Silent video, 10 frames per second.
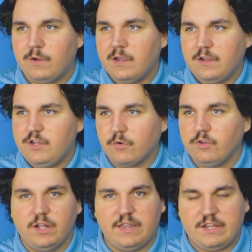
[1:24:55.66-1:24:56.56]

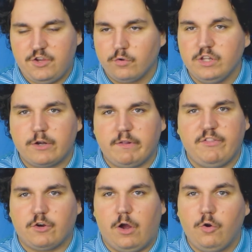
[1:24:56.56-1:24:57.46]
literally
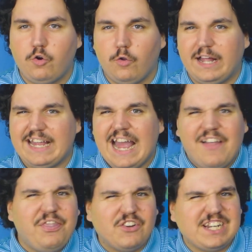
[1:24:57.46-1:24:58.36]
their uncle.
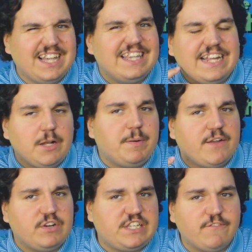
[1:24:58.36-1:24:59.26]
There's a little bit
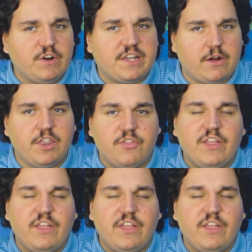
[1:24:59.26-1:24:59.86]
of a difference there. And the thing